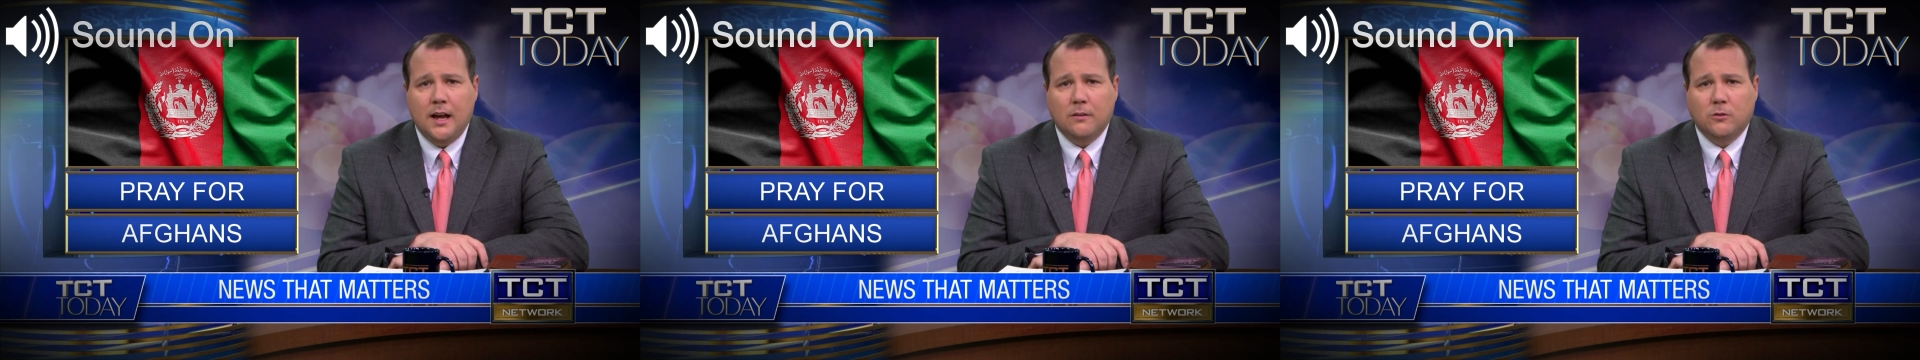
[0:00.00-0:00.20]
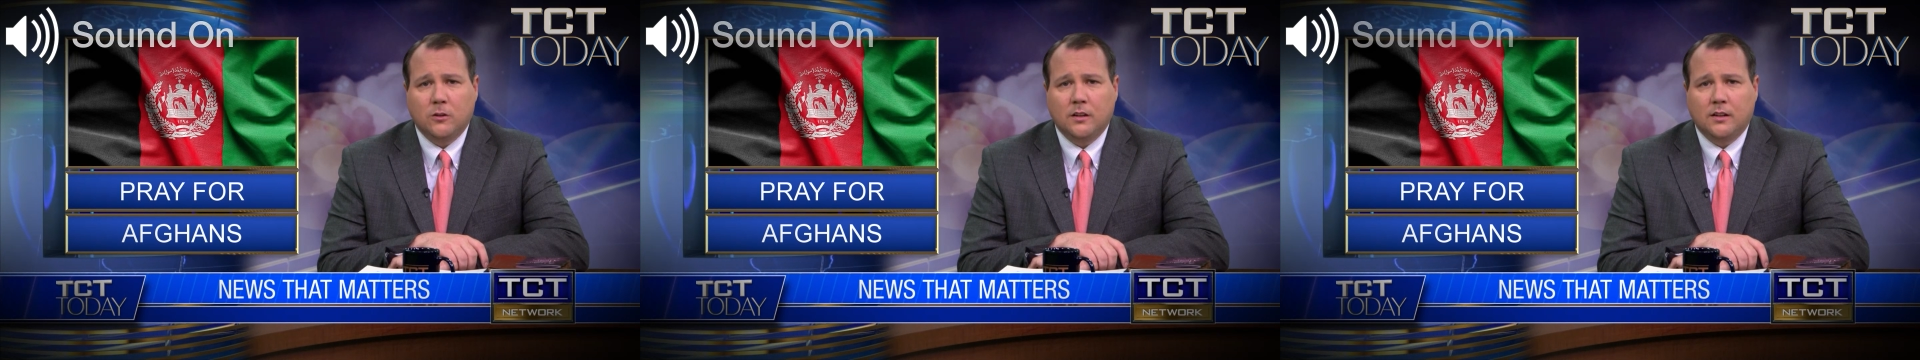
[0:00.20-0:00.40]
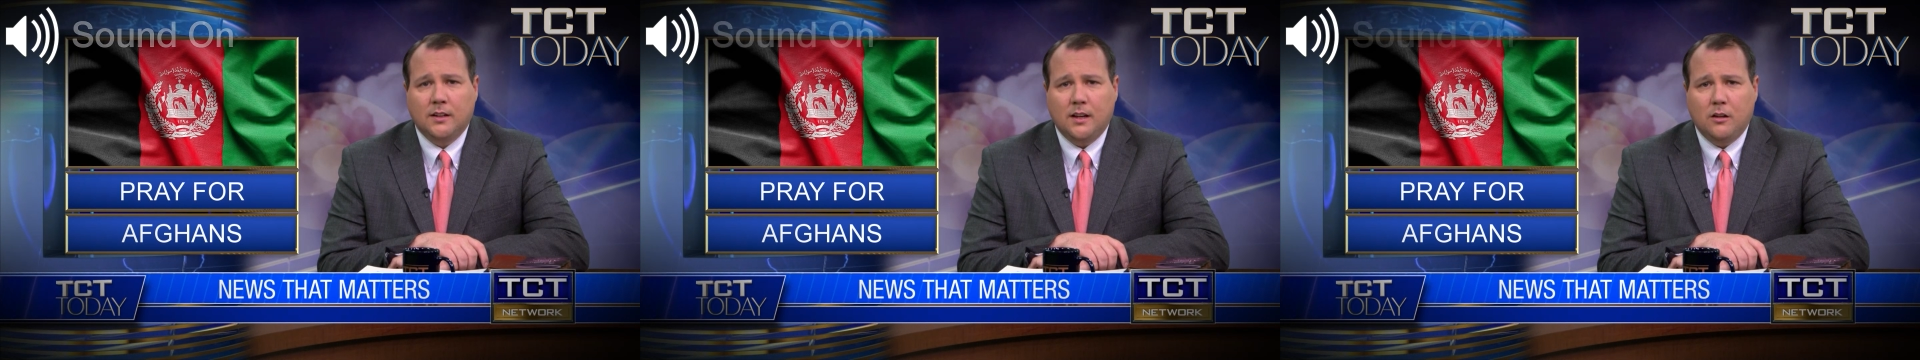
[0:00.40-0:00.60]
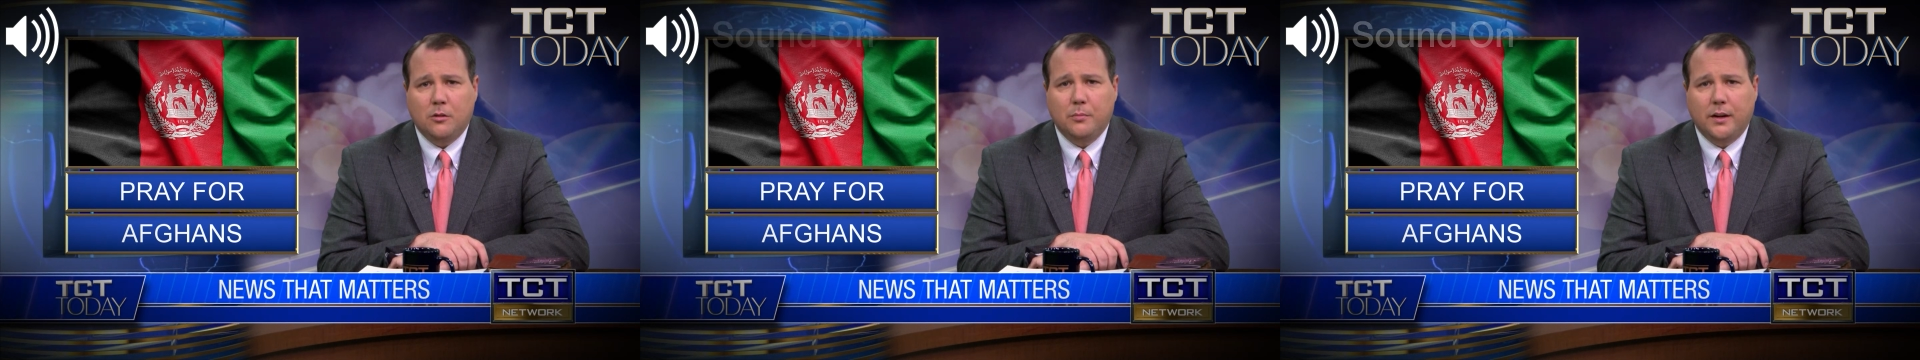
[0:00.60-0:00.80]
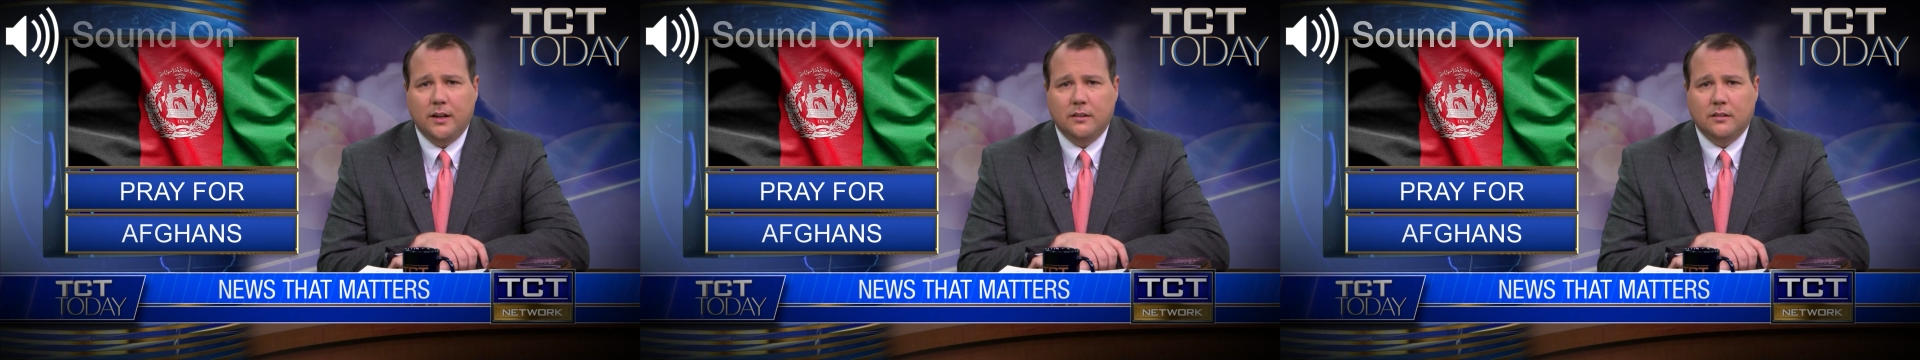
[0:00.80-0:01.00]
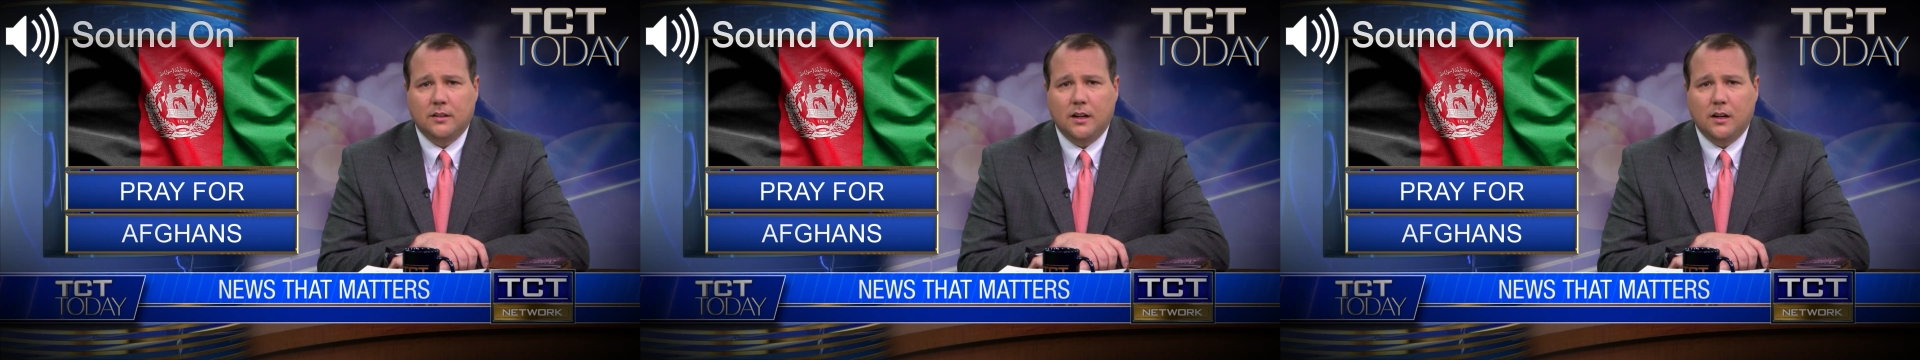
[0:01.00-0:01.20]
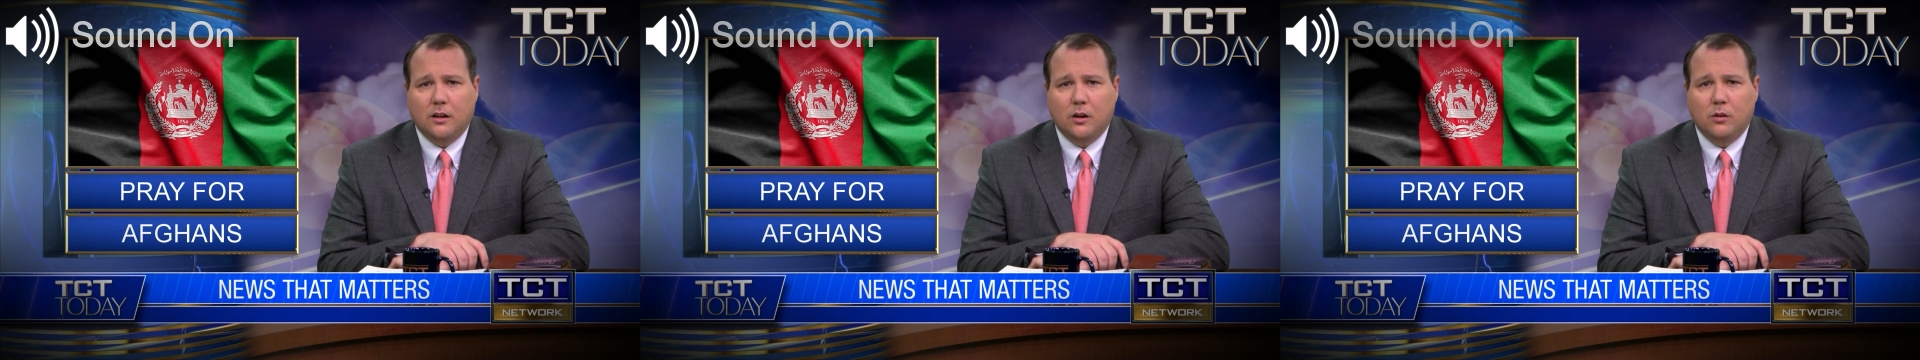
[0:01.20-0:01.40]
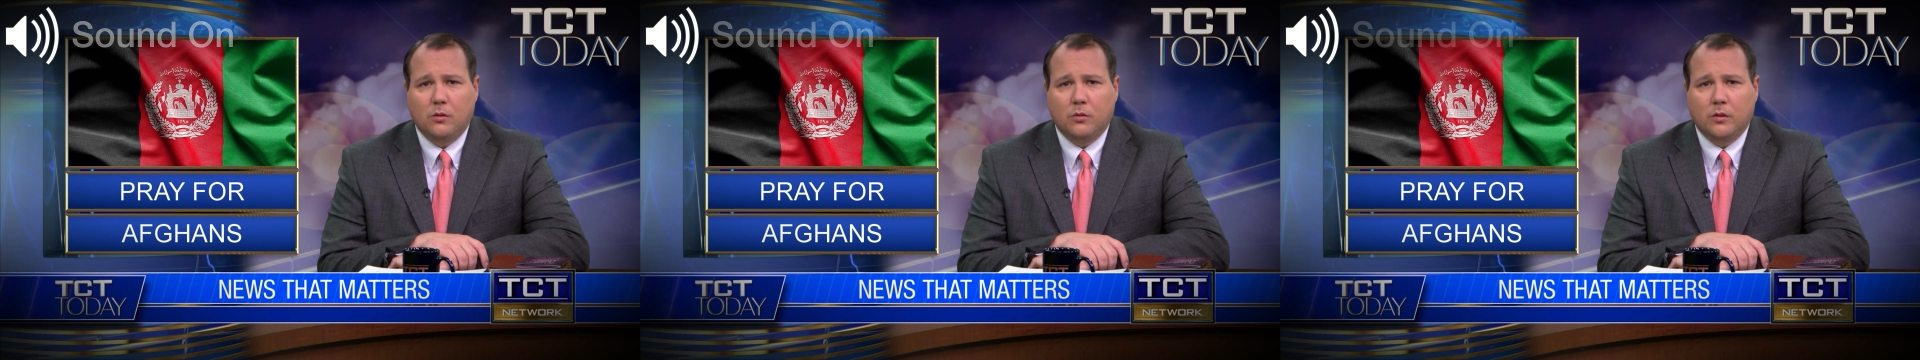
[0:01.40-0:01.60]
after the Taliban's
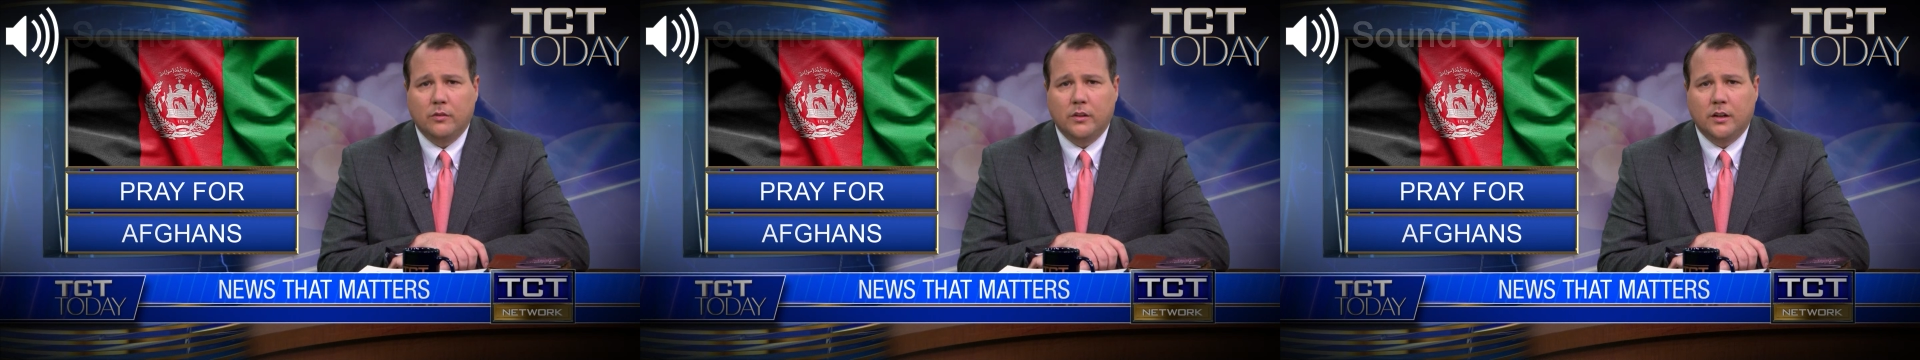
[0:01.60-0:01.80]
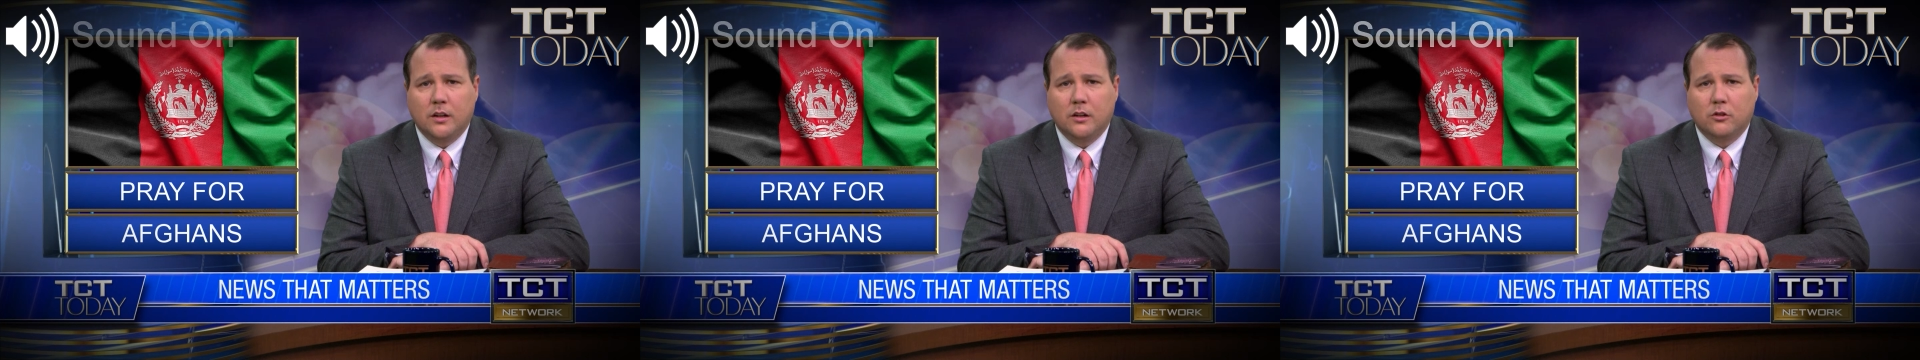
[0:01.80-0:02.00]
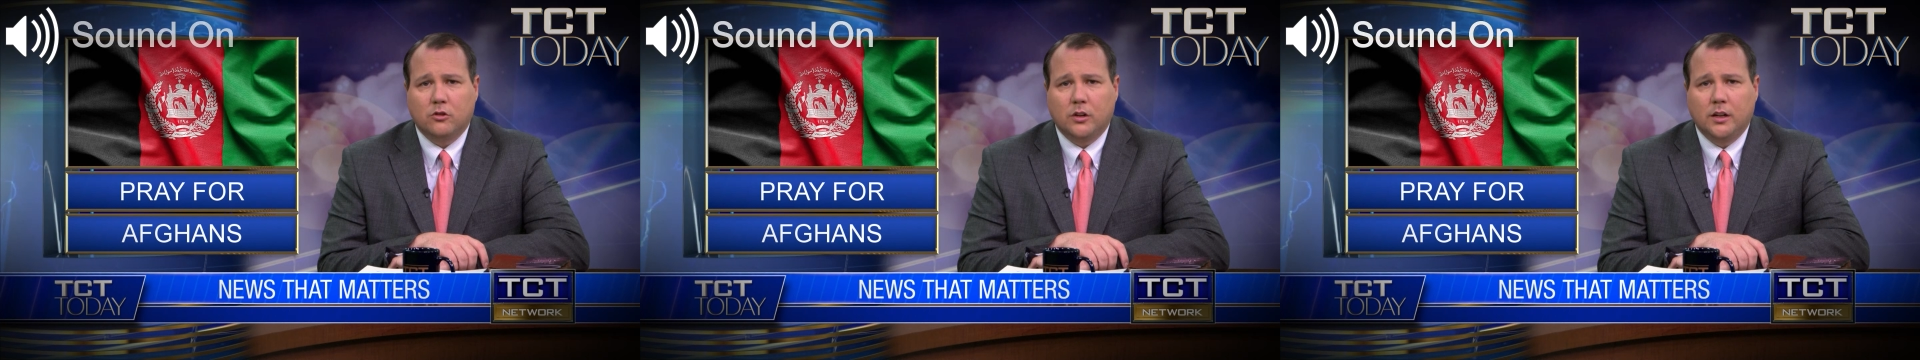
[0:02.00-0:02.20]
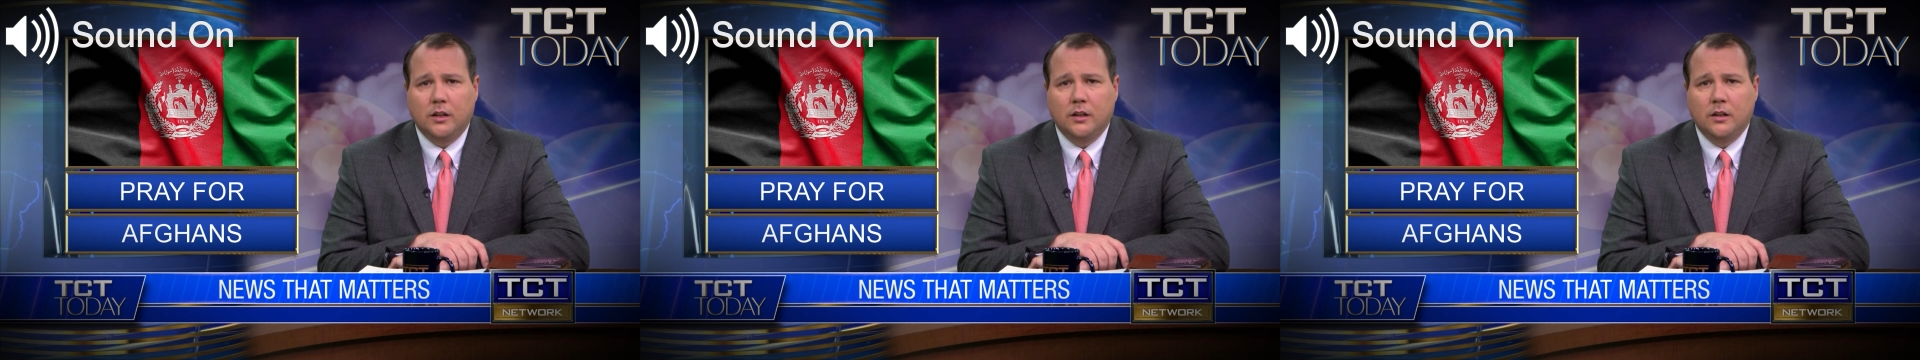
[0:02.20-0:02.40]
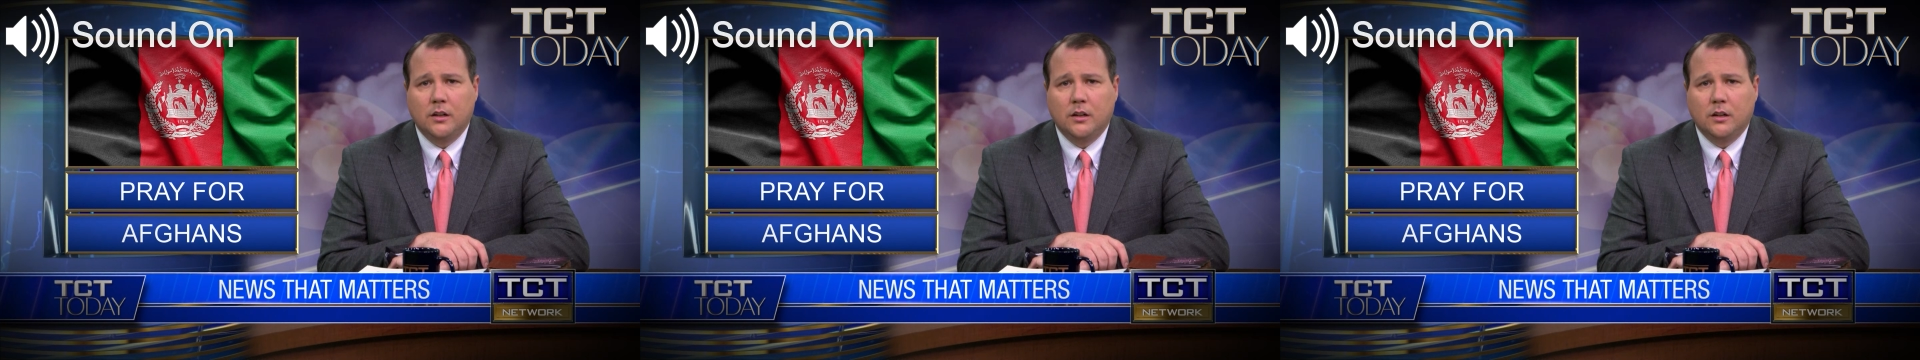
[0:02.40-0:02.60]
takeover of the country.